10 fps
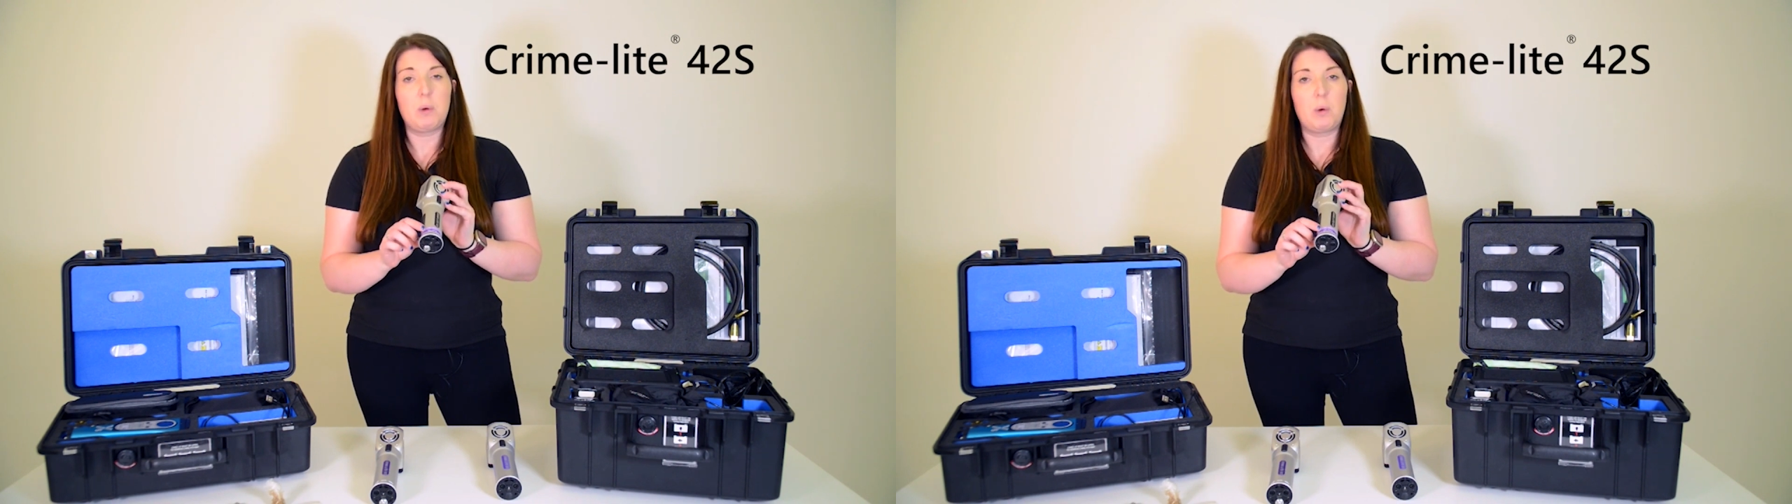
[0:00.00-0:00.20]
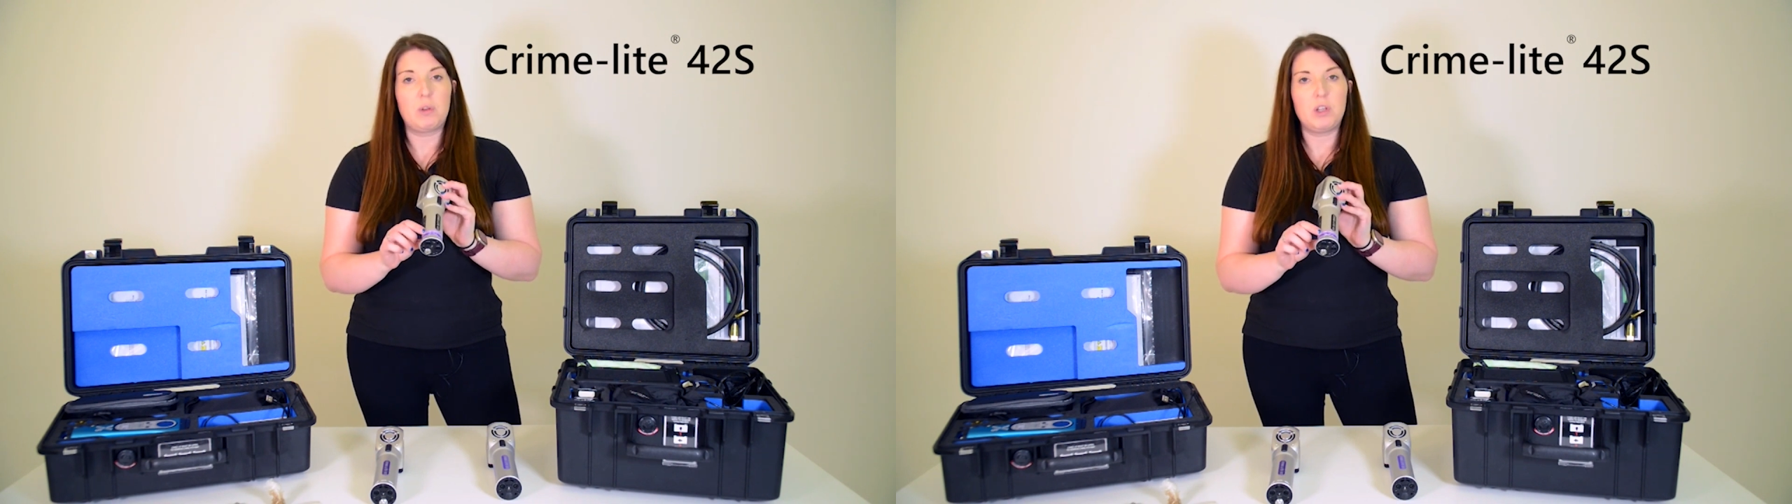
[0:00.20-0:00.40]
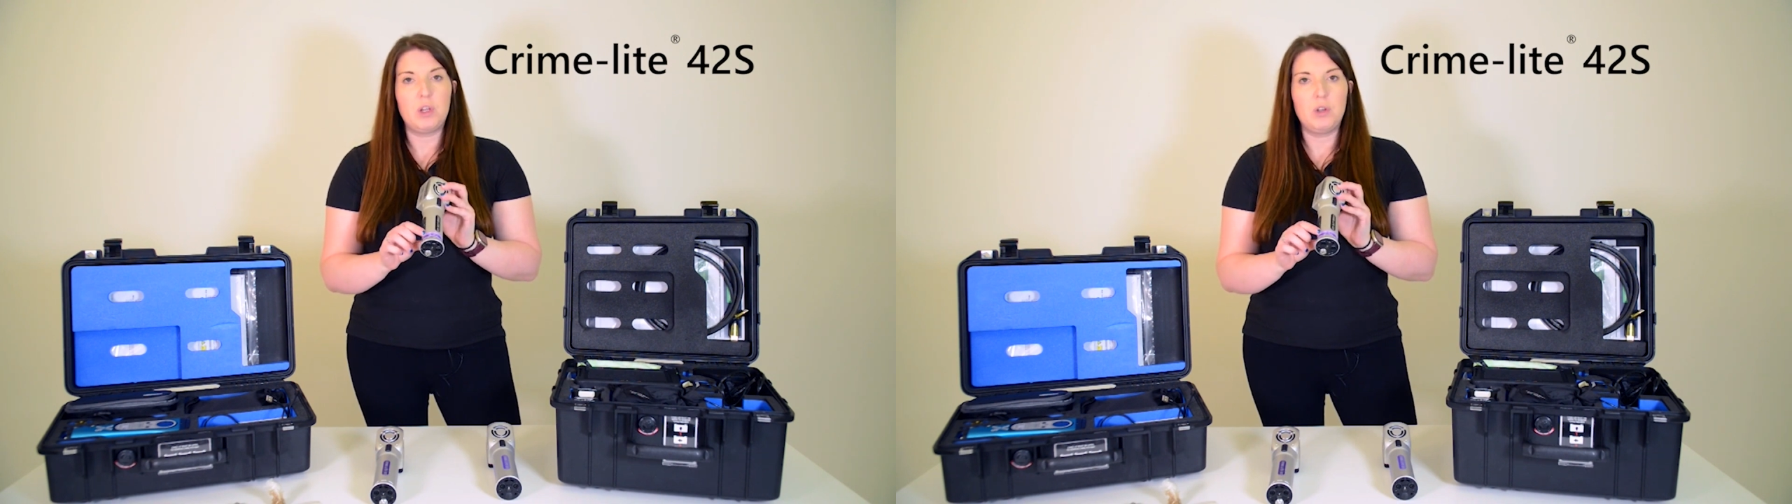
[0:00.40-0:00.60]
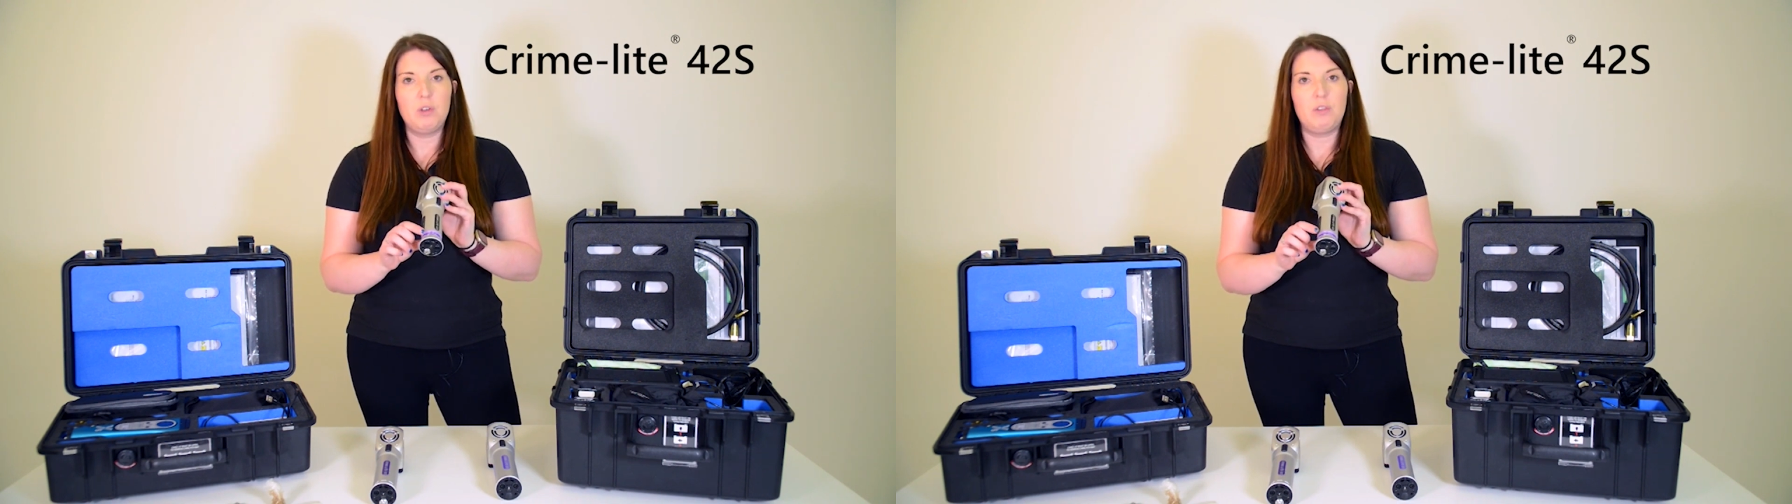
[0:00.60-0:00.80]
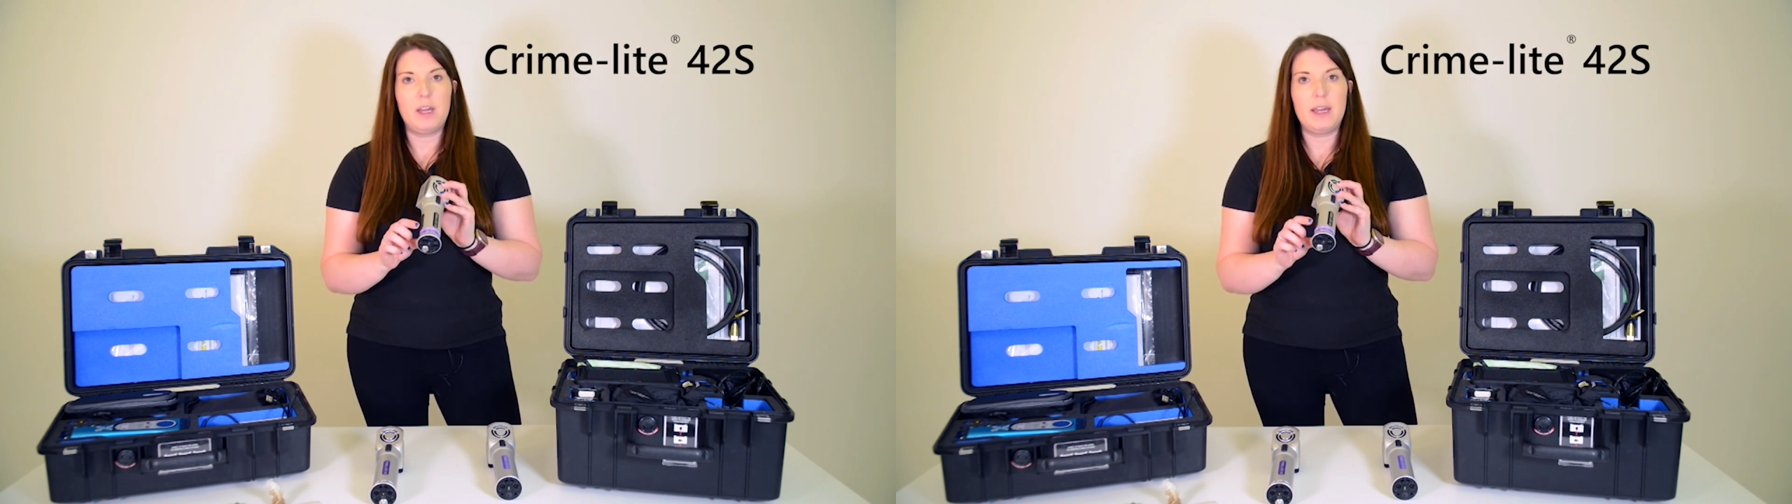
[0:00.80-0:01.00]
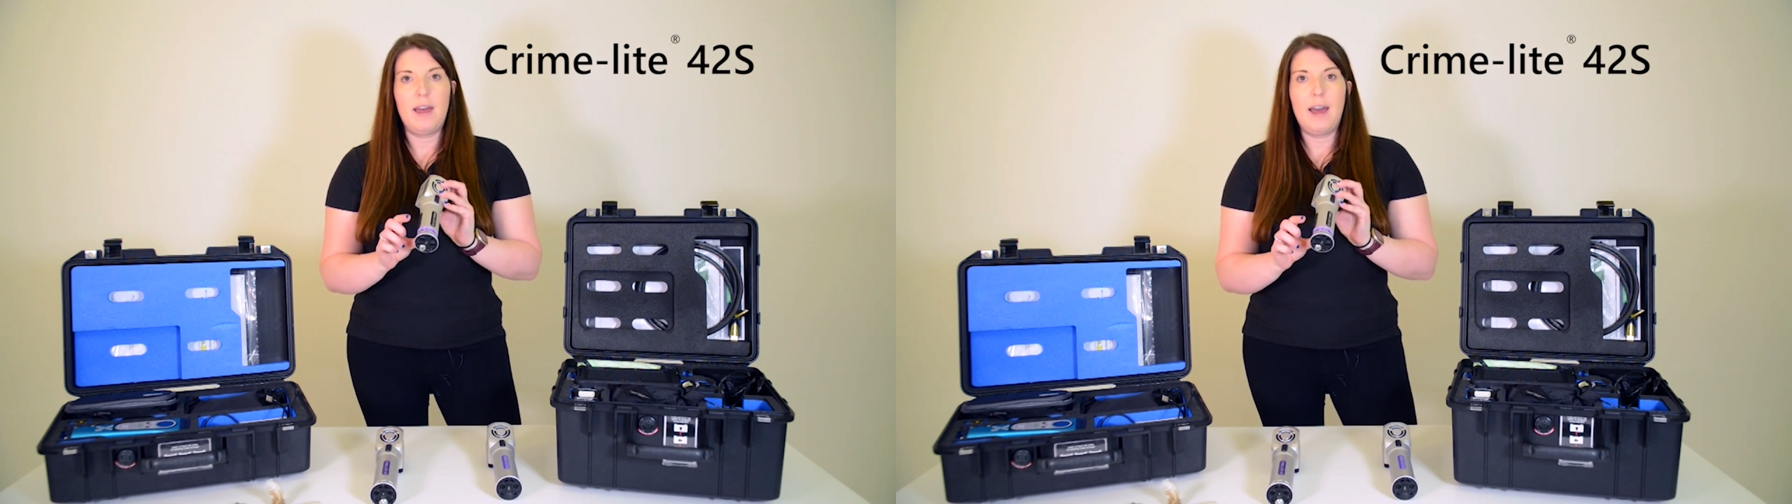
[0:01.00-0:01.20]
both UV